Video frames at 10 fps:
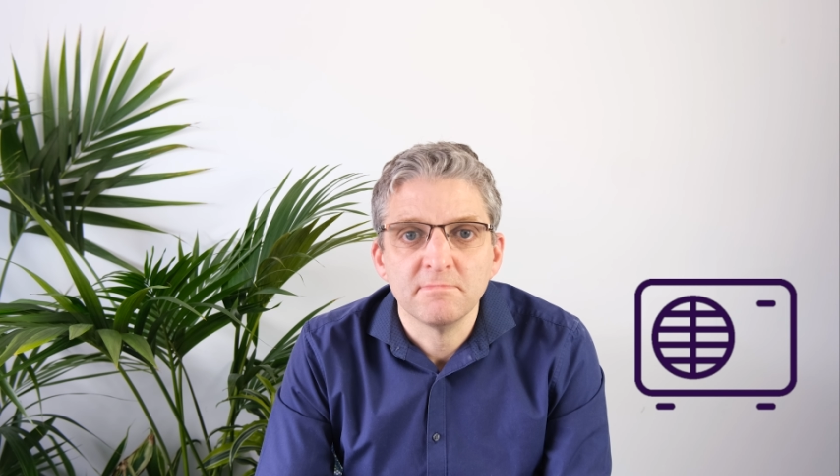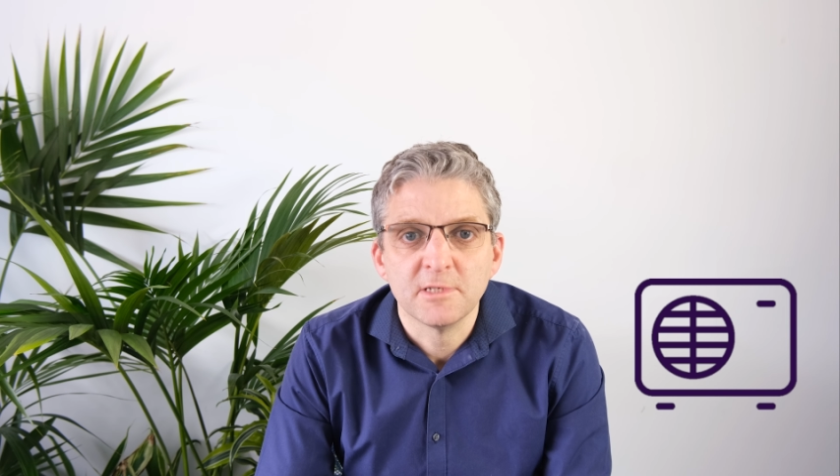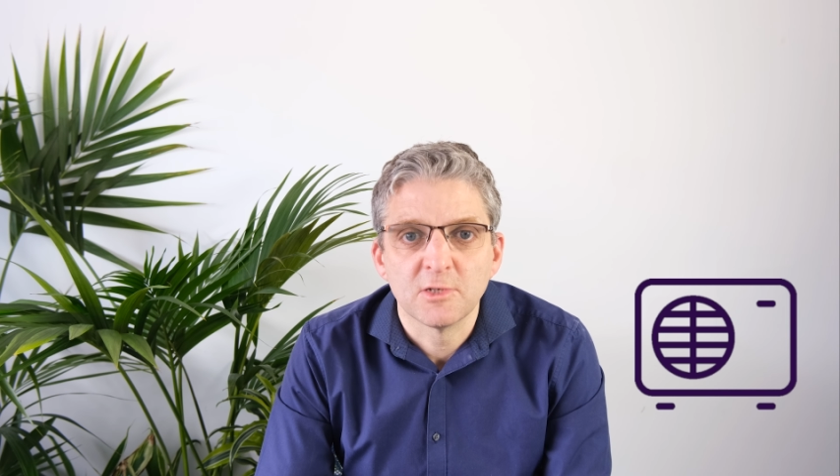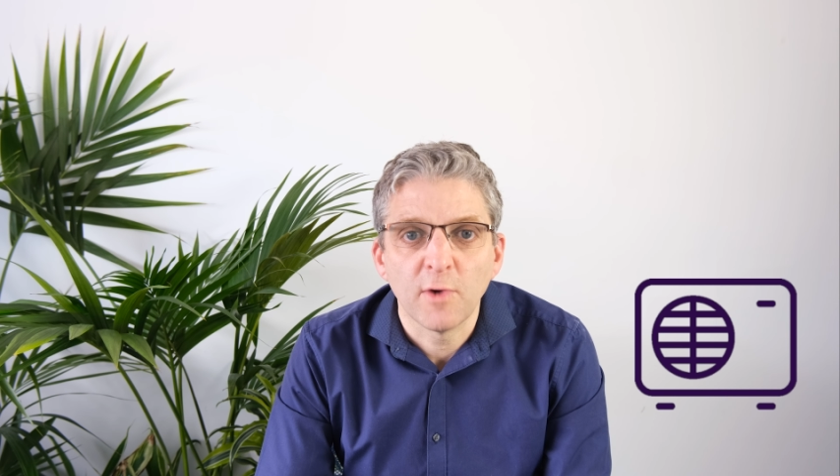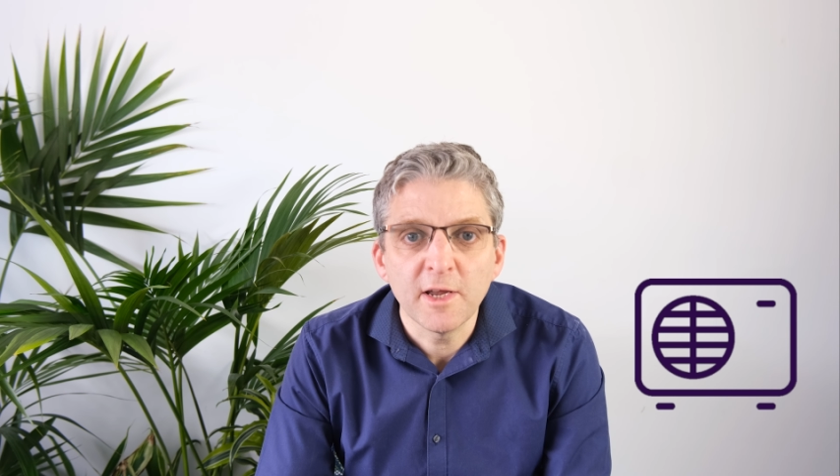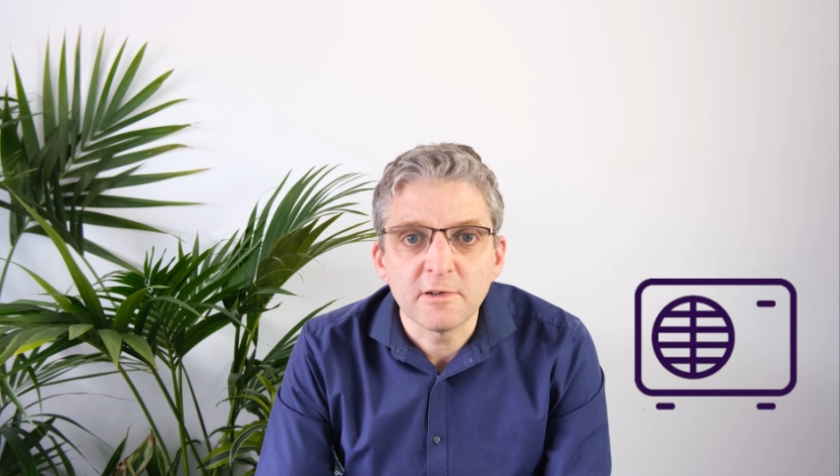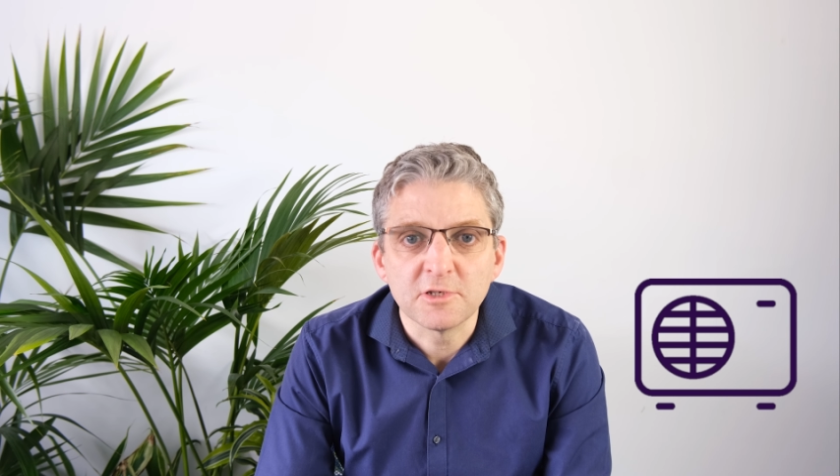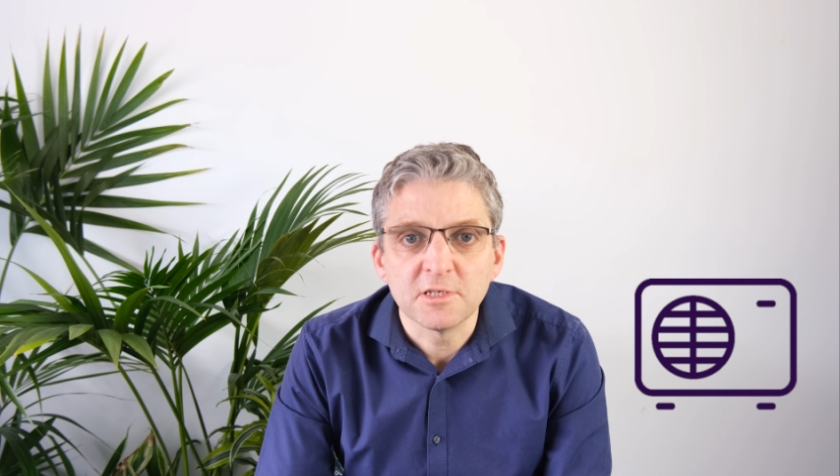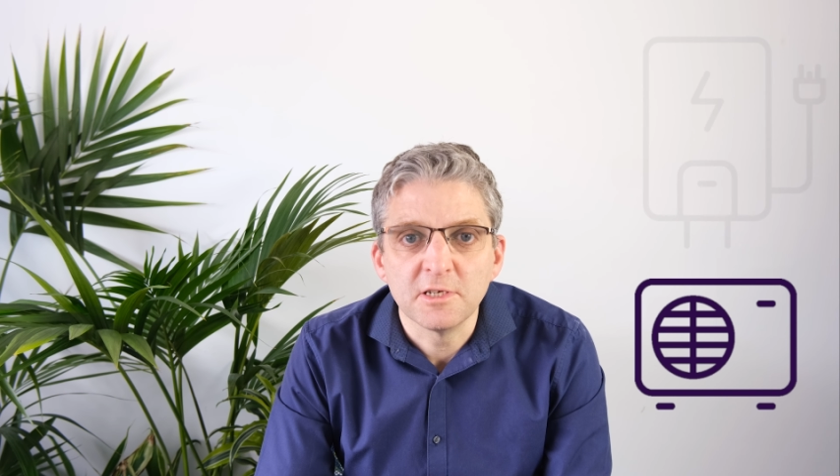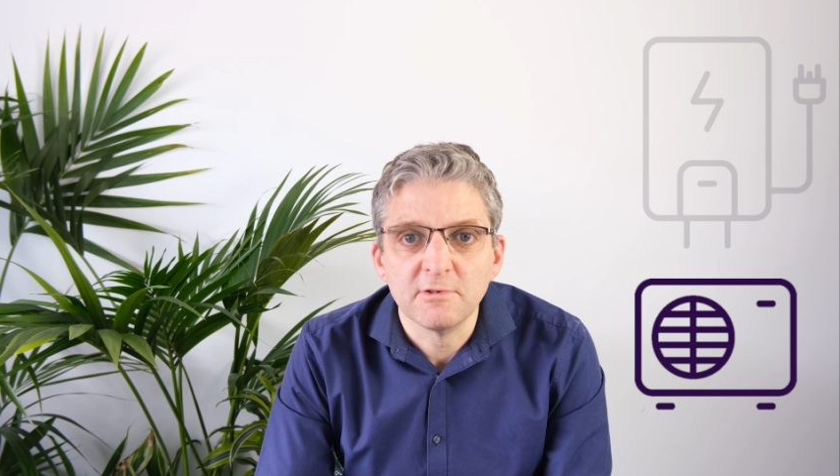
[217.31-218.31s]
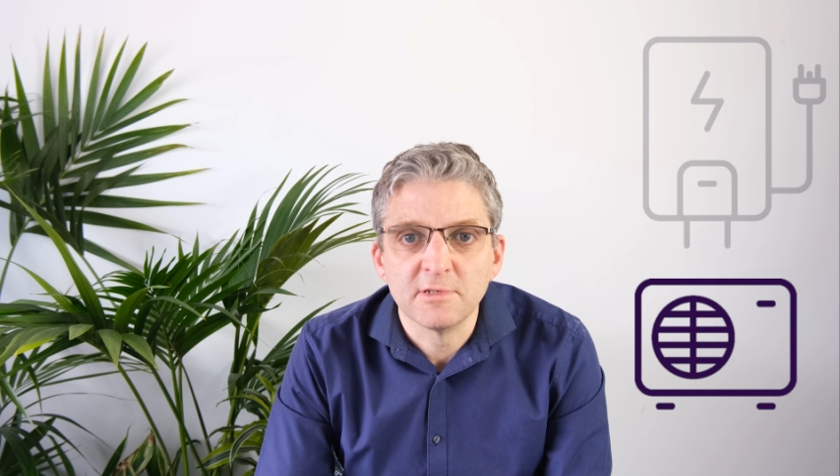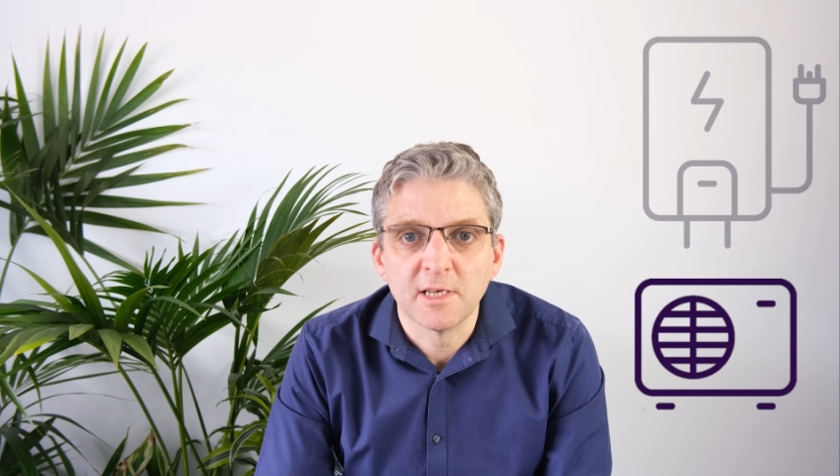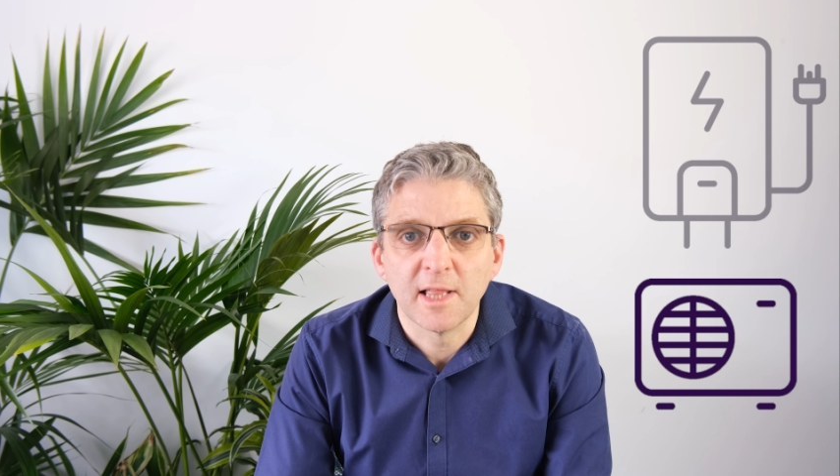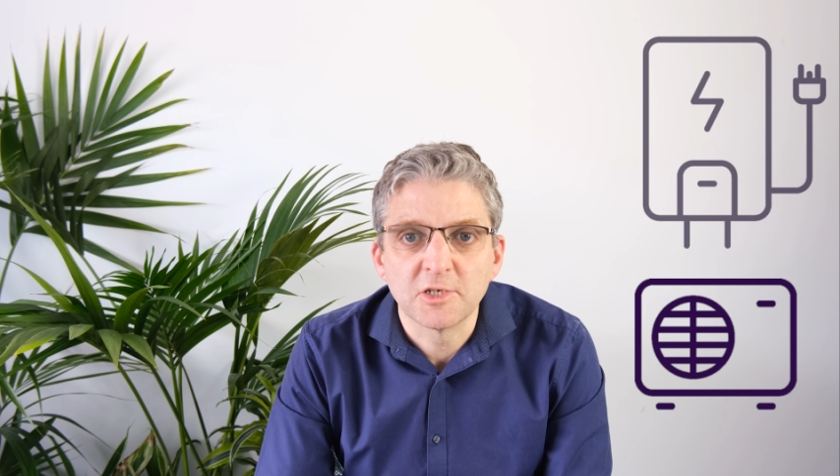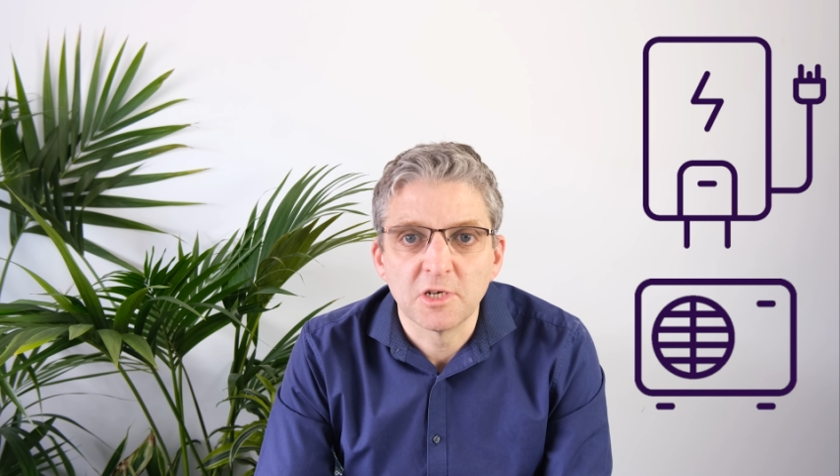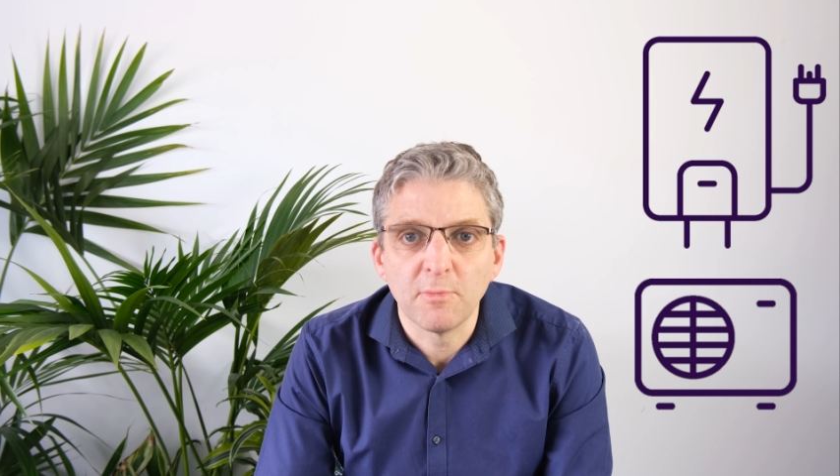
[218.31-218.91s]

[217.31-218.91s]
so why not just use an electric